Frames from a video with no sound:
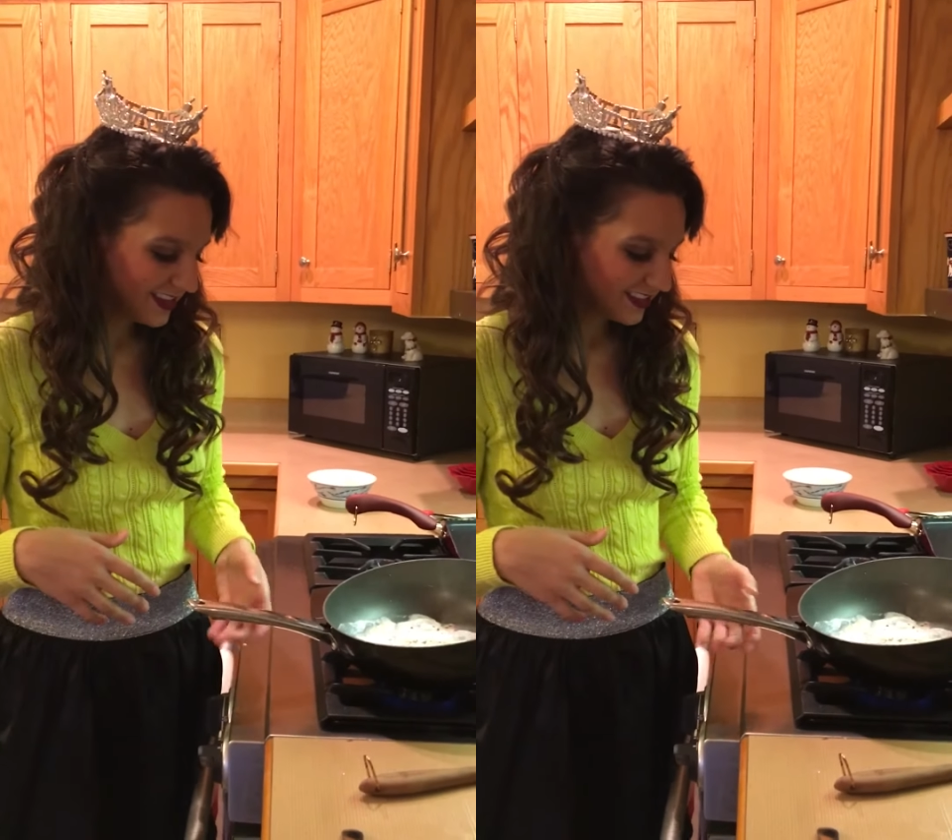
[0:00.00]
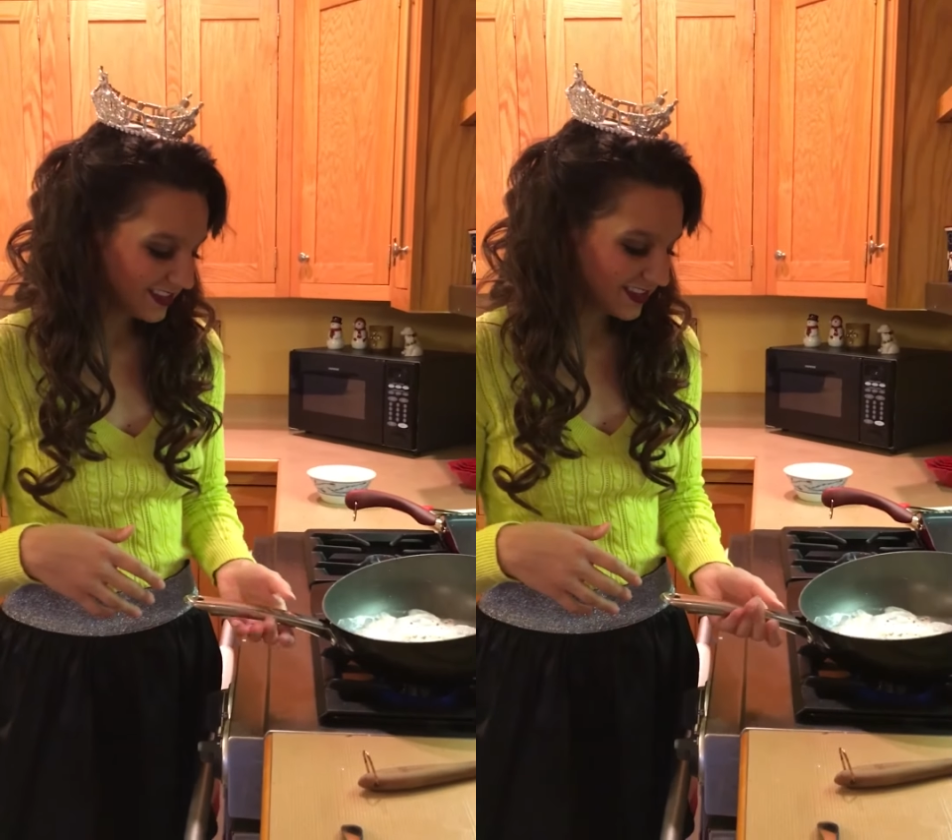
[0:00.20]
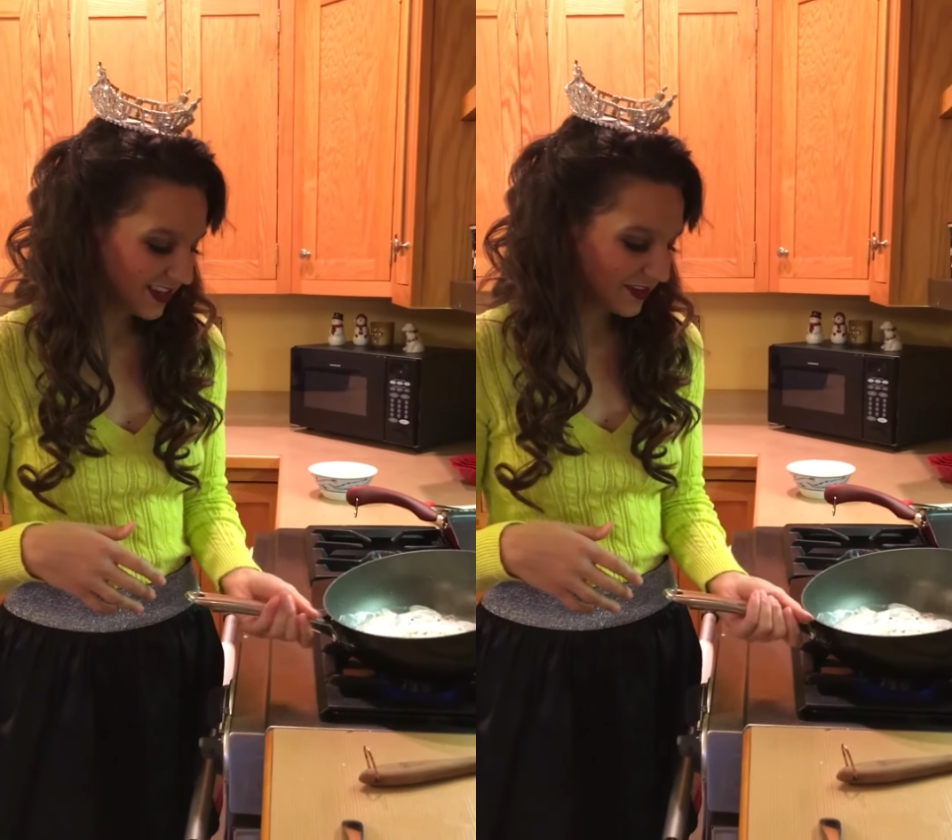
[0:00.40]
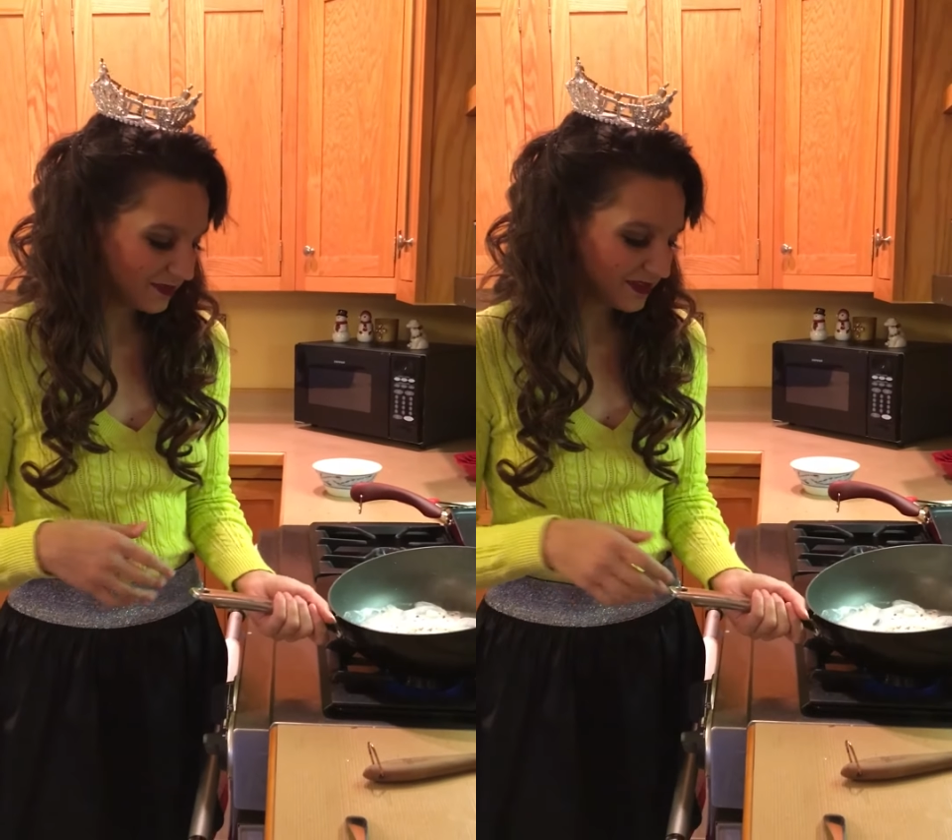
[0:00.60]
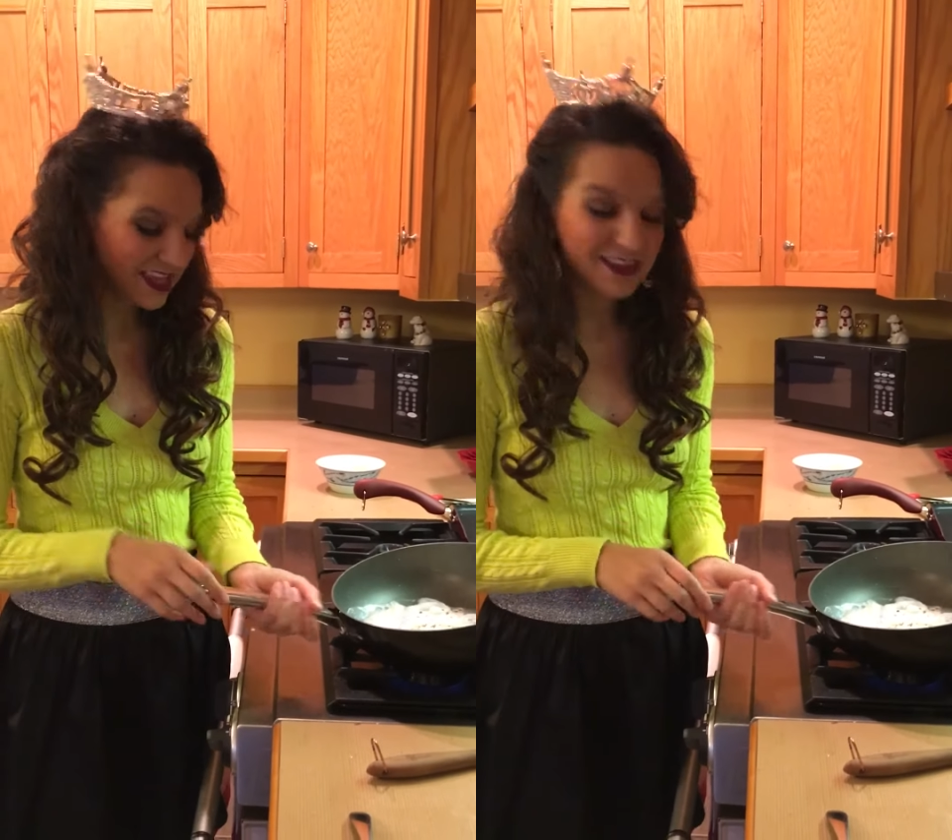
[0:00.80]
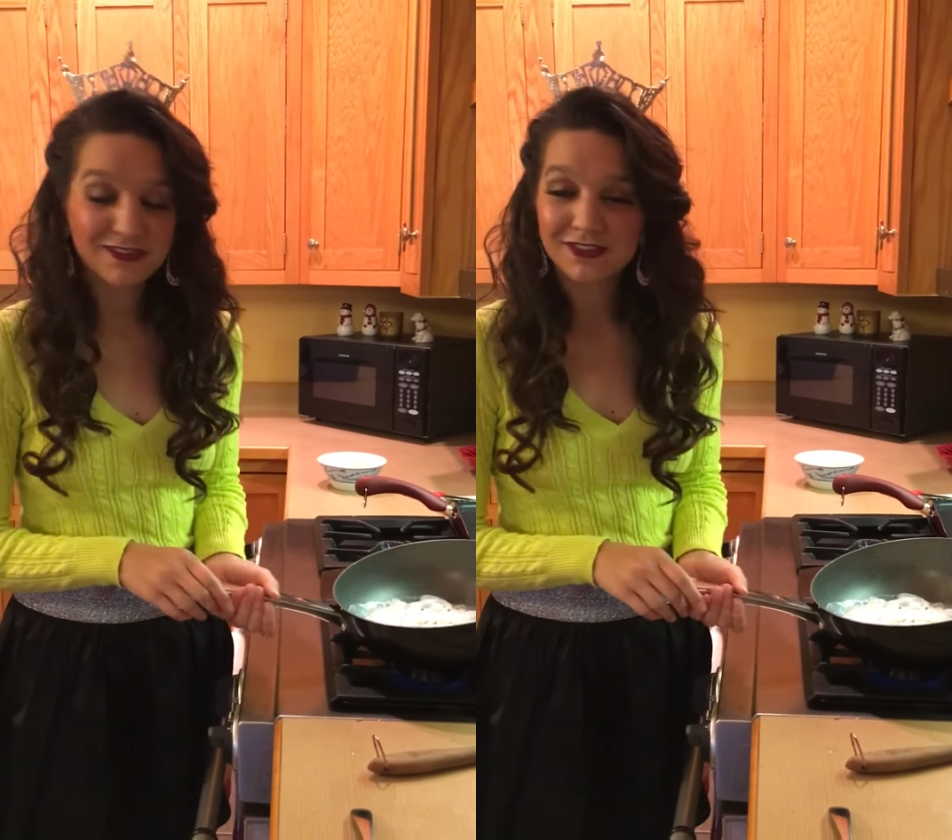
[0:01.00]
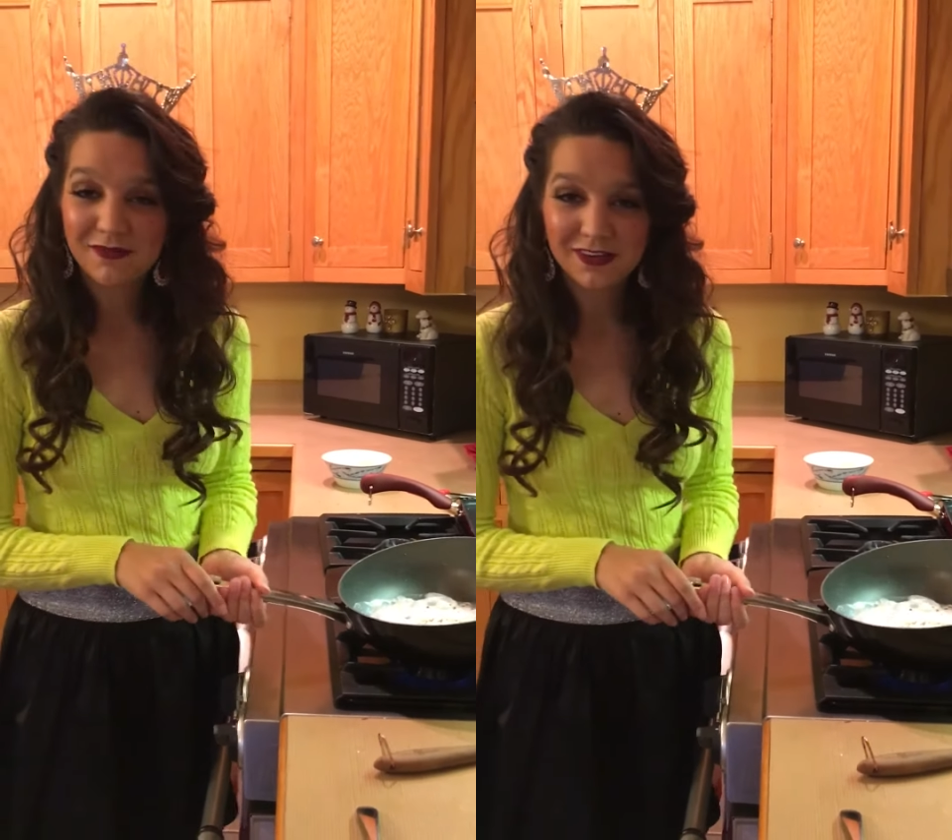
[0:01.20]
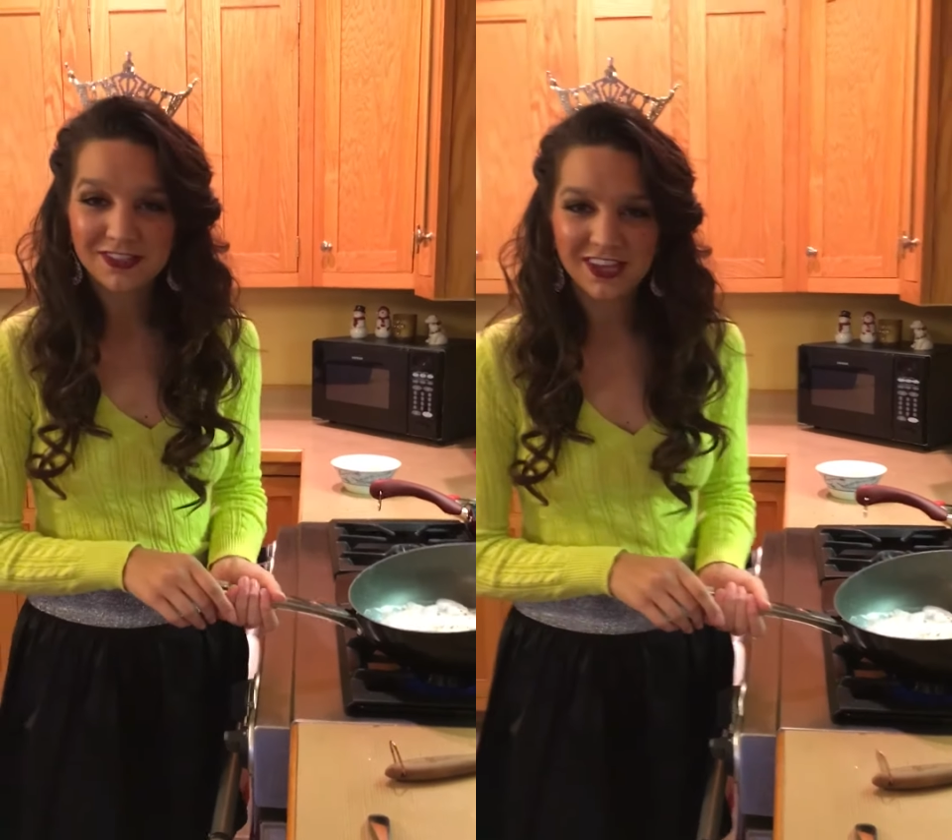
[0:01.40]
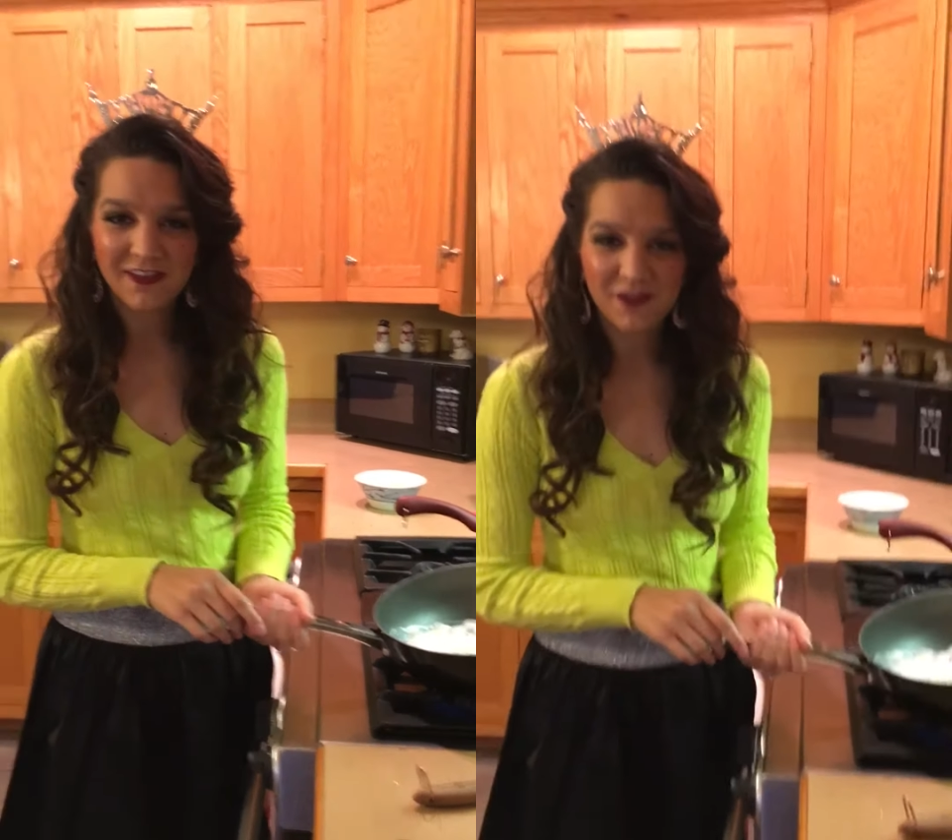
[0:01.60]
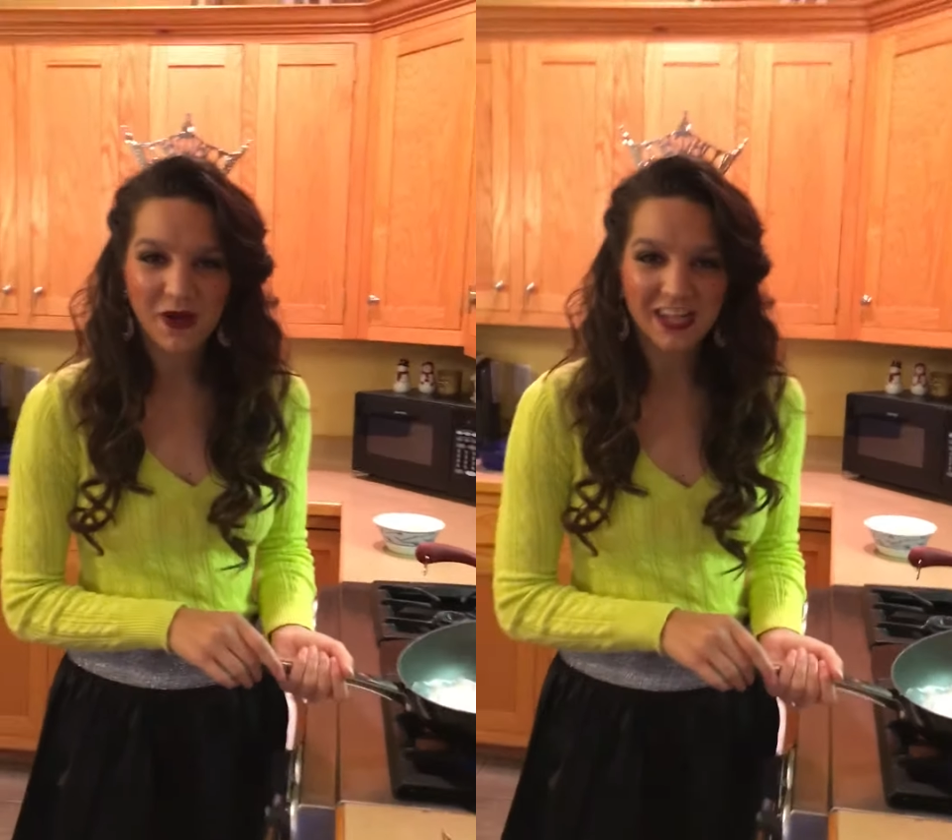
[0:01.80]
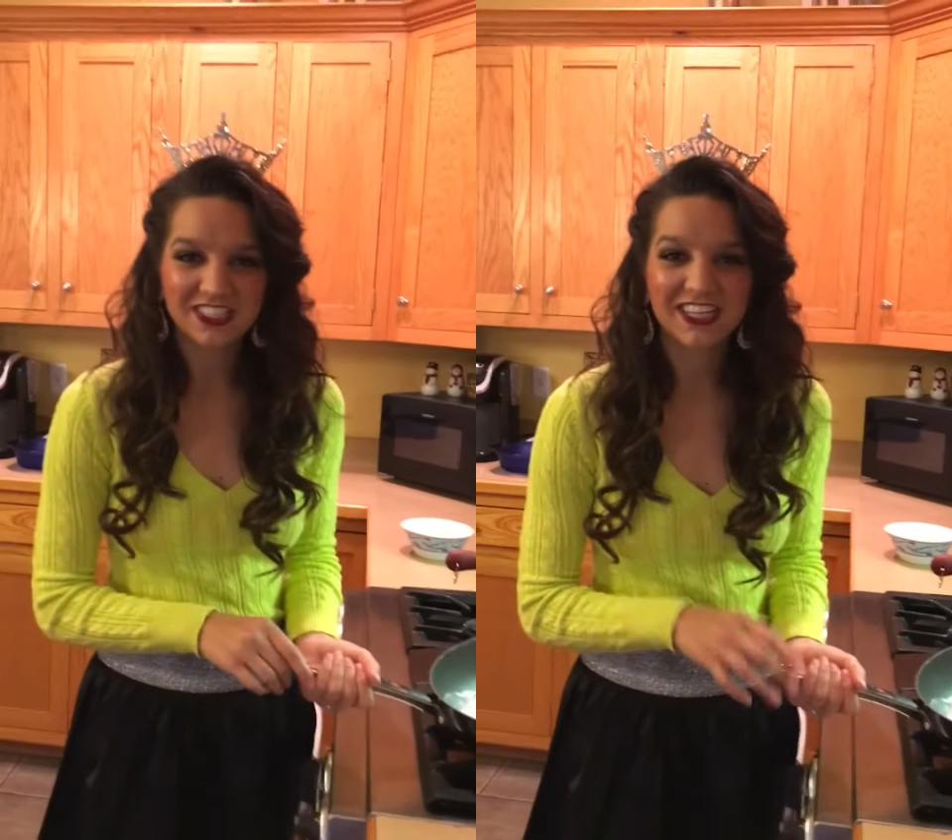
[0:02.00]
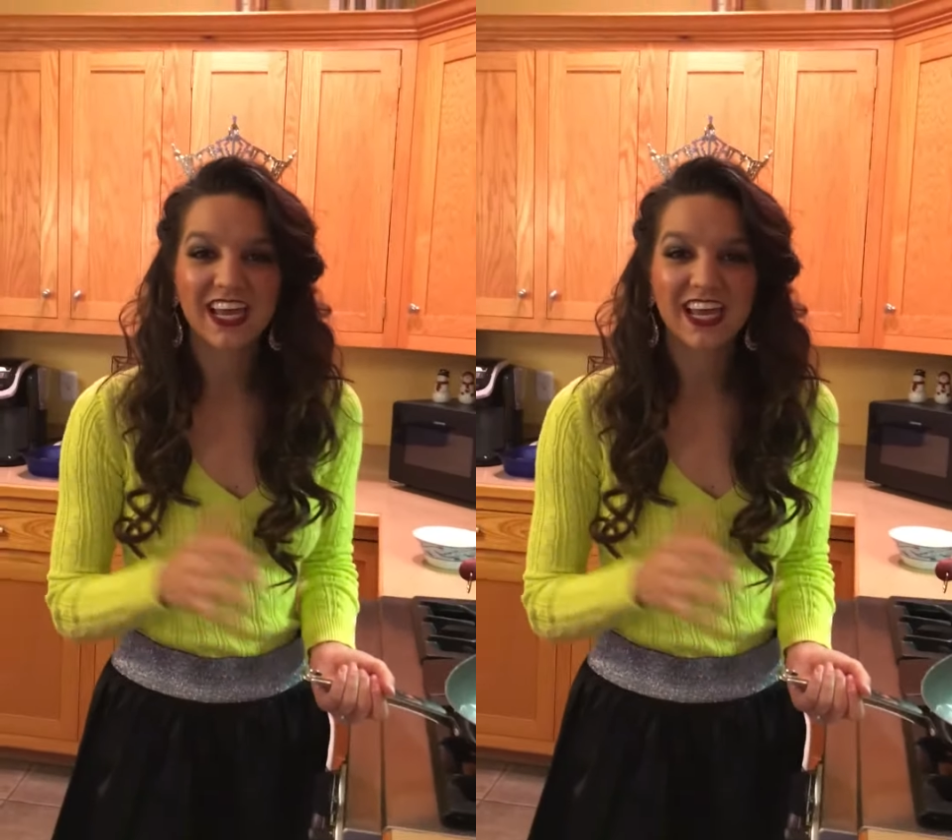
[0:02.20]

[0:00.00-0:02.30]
So thank you so much again for watching,